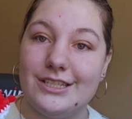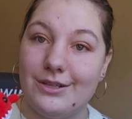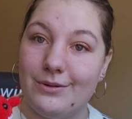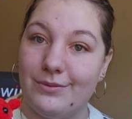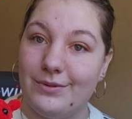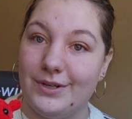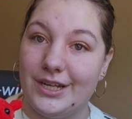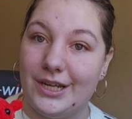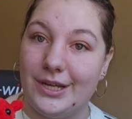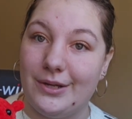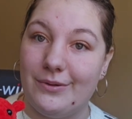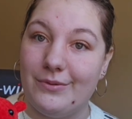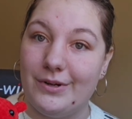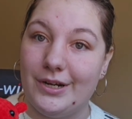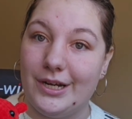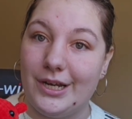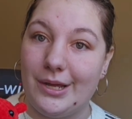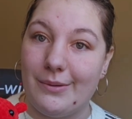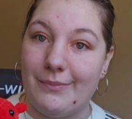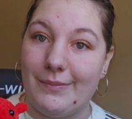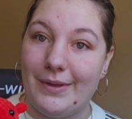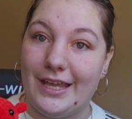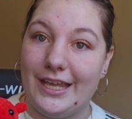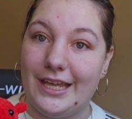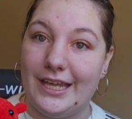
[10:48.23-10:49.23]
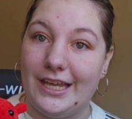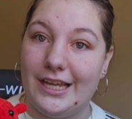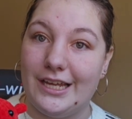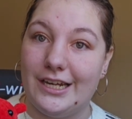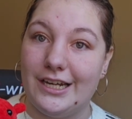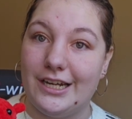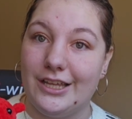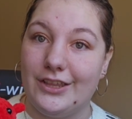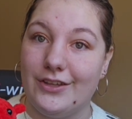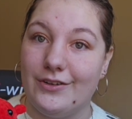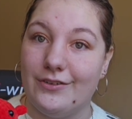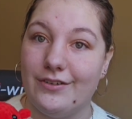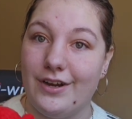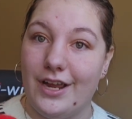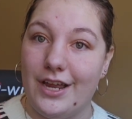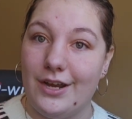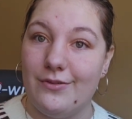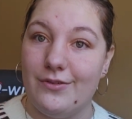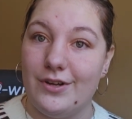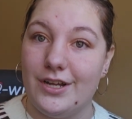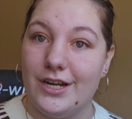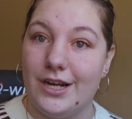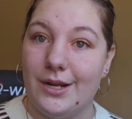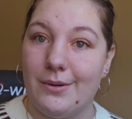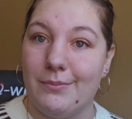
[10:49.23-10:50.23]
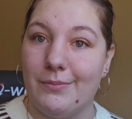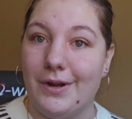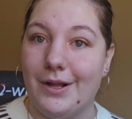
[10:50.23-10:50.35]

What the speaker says: So we're going to work on making another red one.